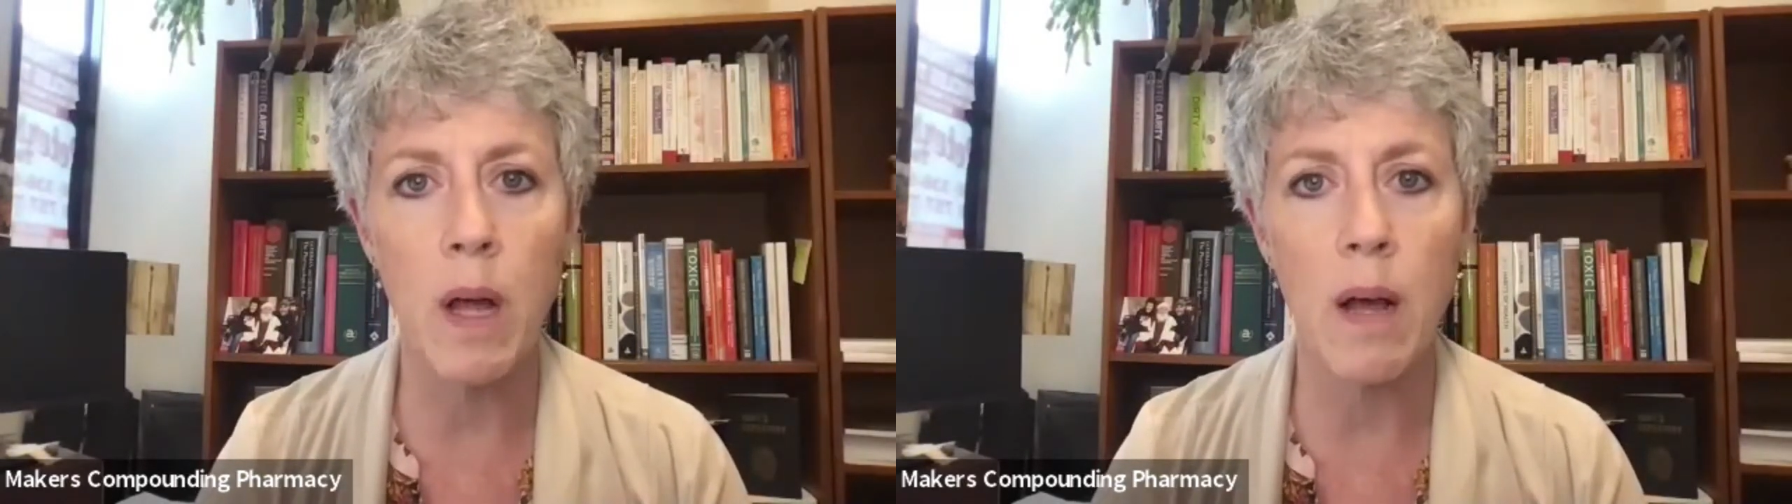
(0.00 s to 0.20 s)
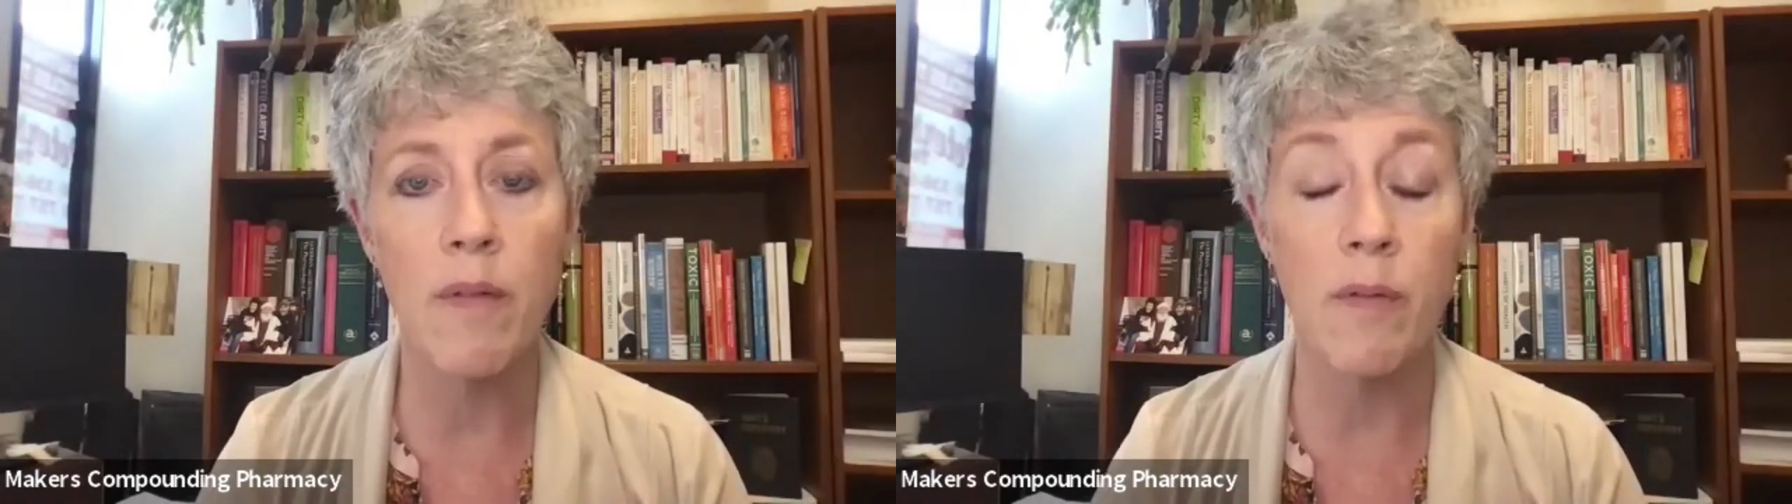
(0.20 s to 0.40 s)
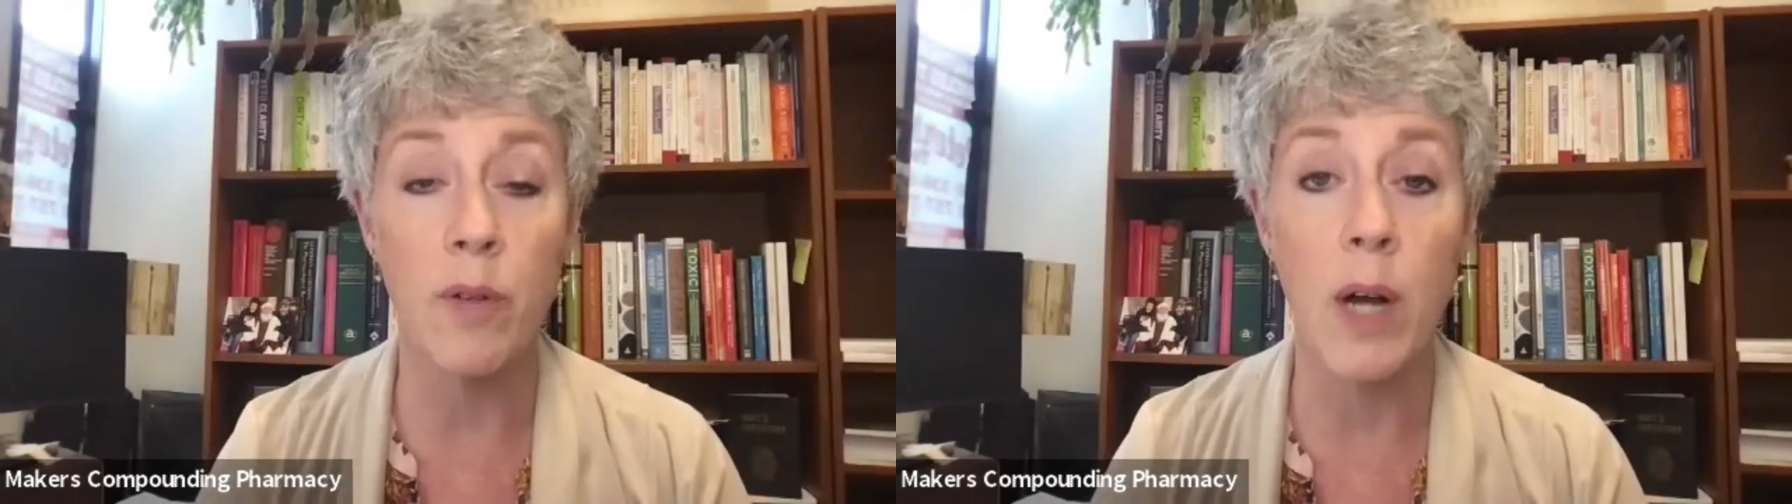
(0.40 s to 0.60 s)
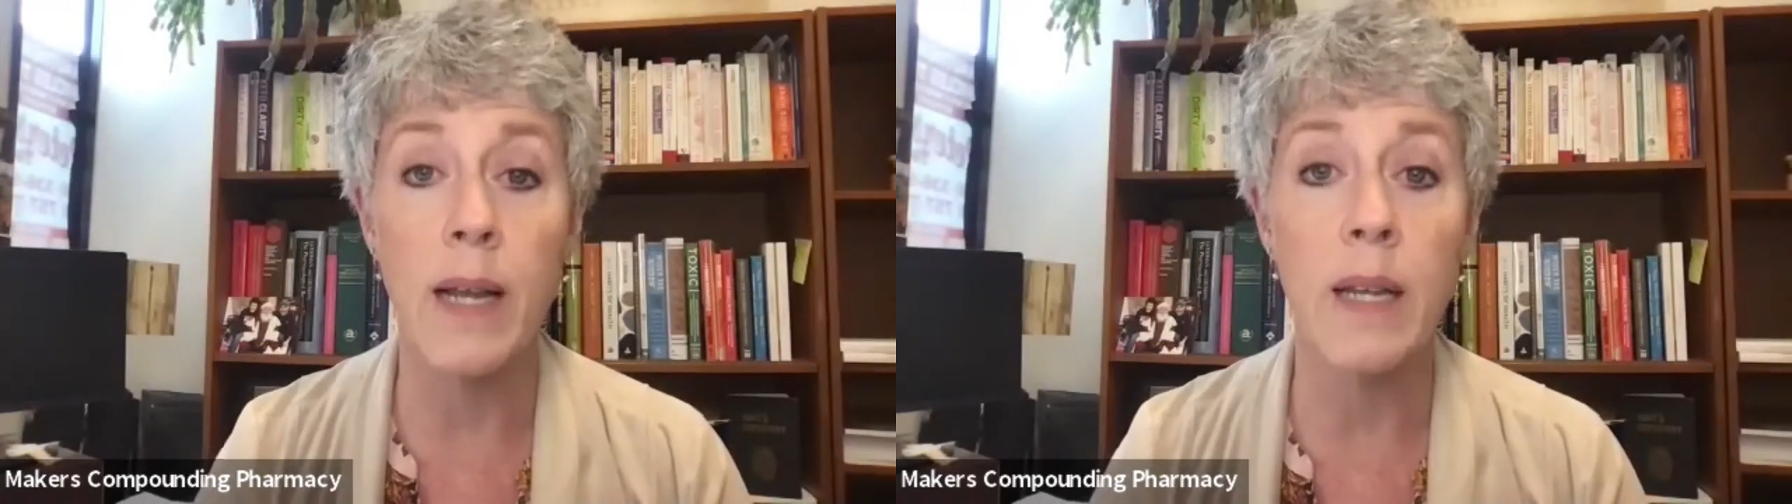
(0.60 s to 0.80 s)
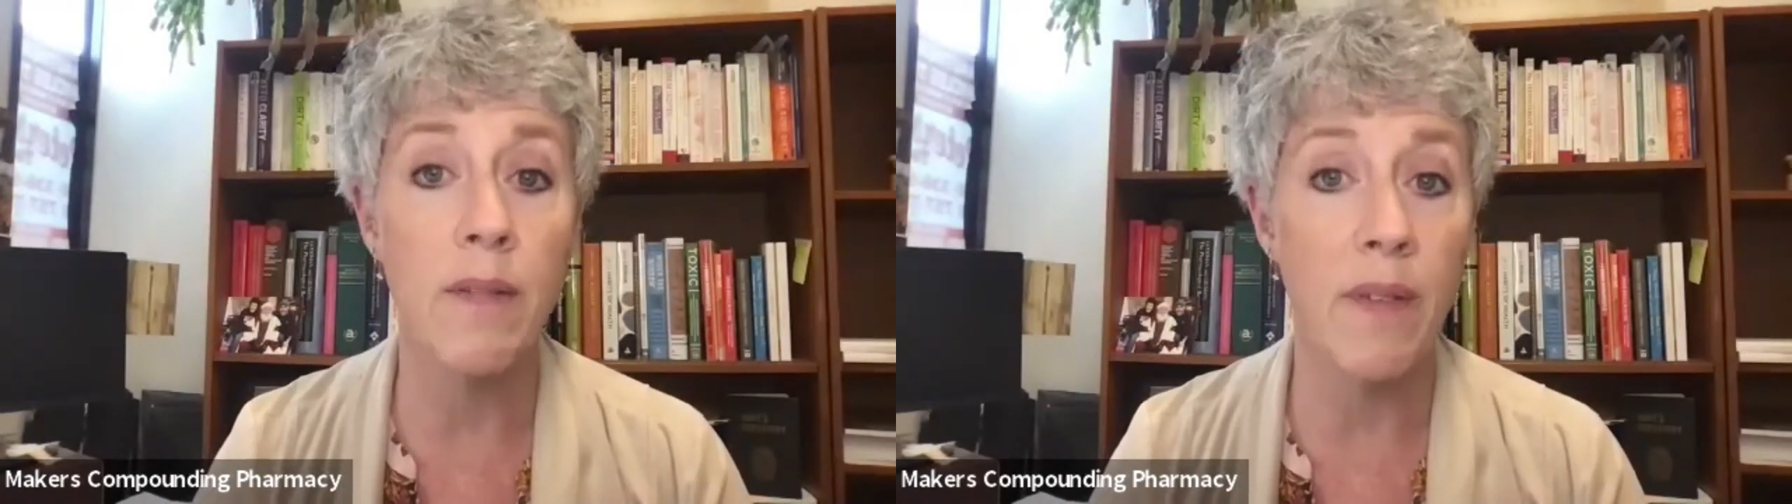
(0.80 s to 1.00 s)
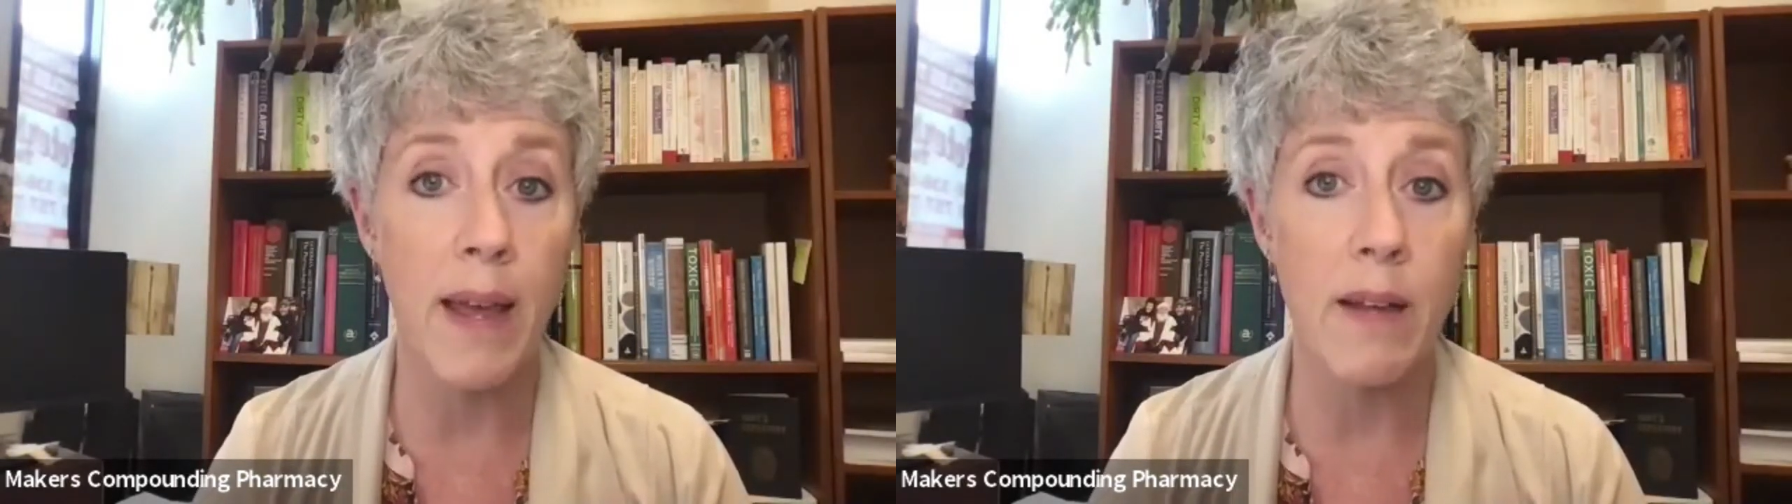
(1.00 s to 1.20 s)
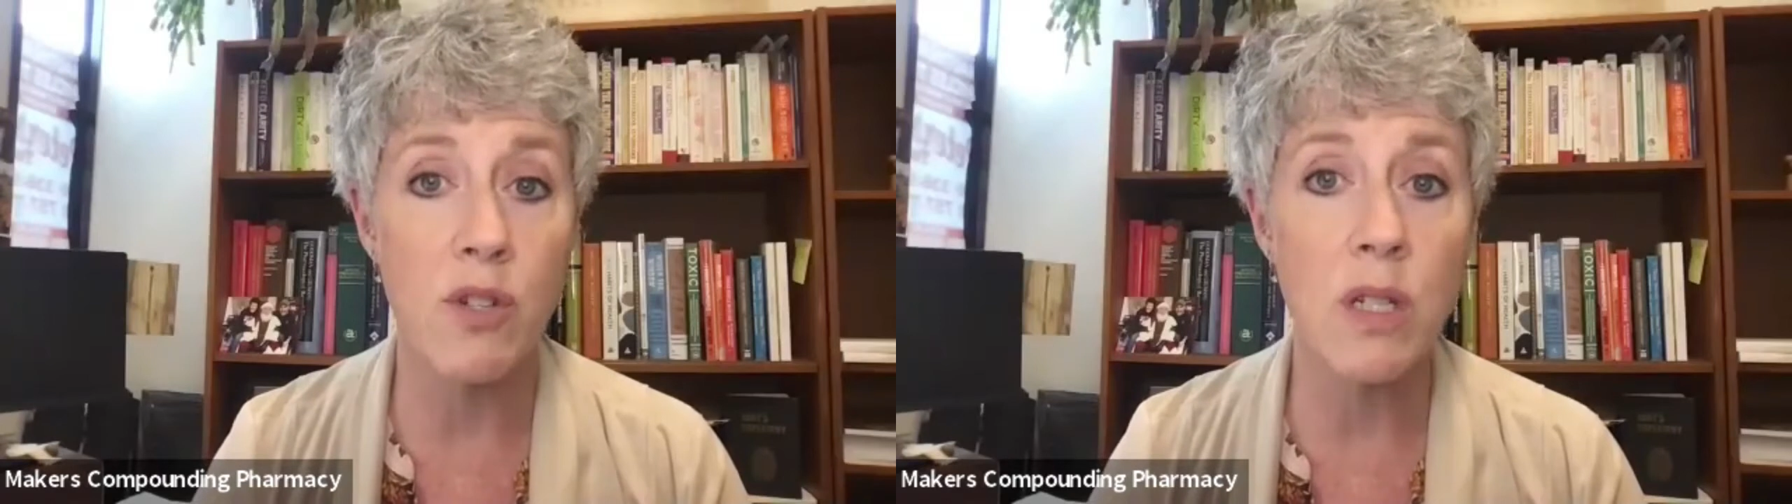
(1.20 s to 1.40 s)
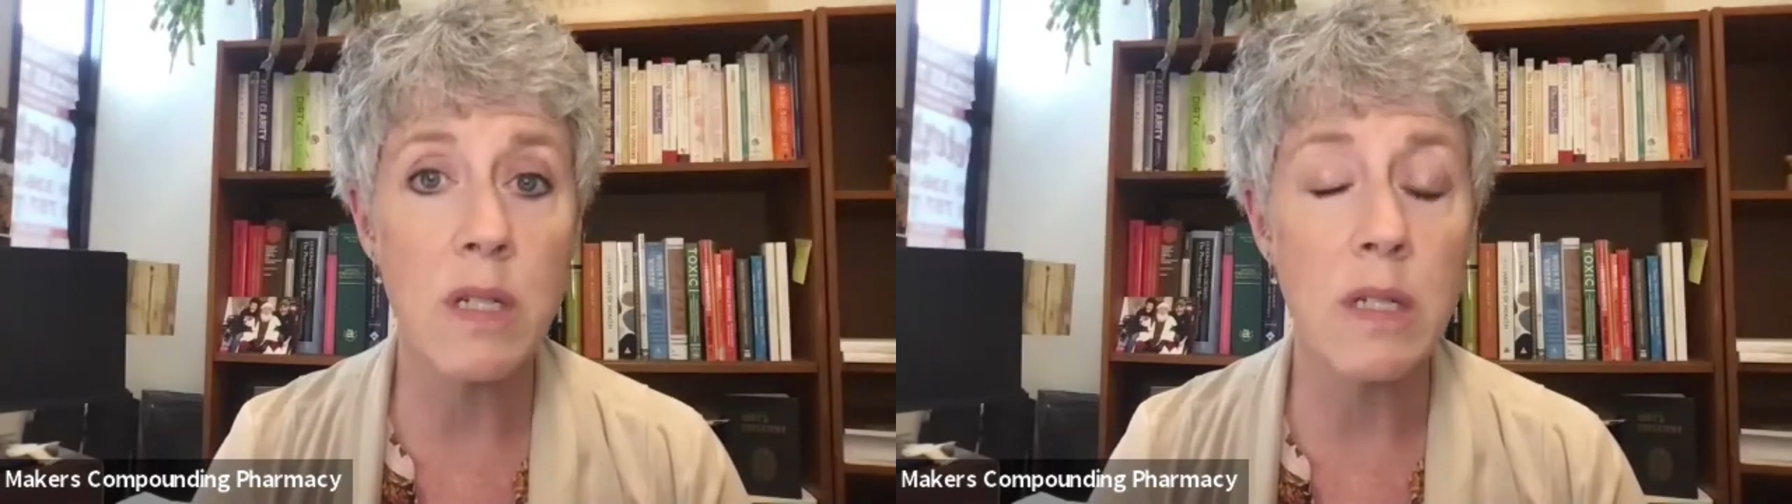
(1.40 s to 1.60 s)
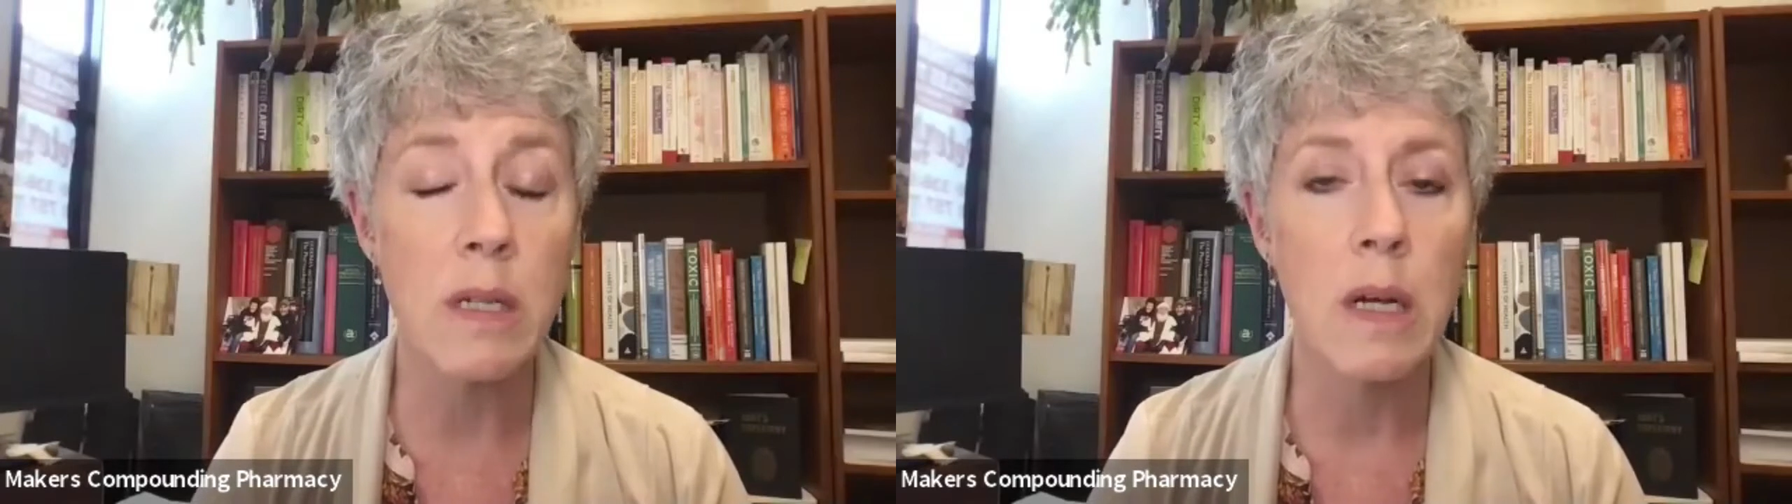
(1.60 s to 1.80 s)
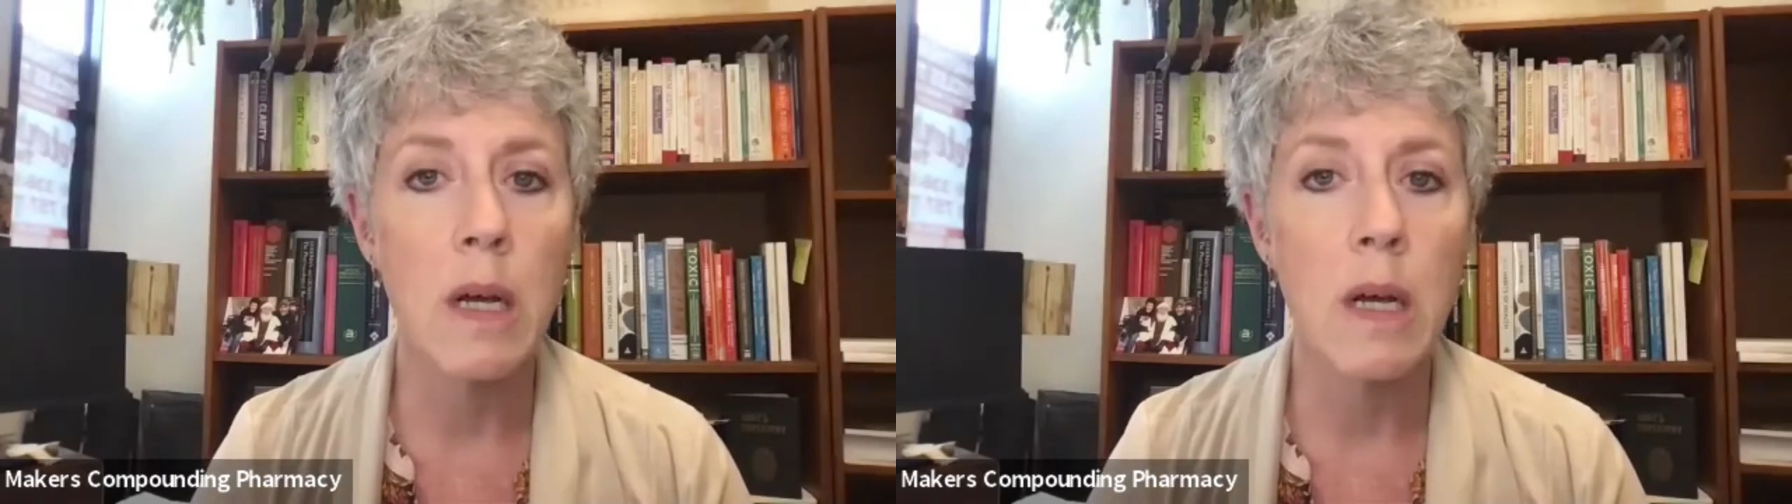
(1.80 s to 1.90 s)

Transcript: of a variety of ages.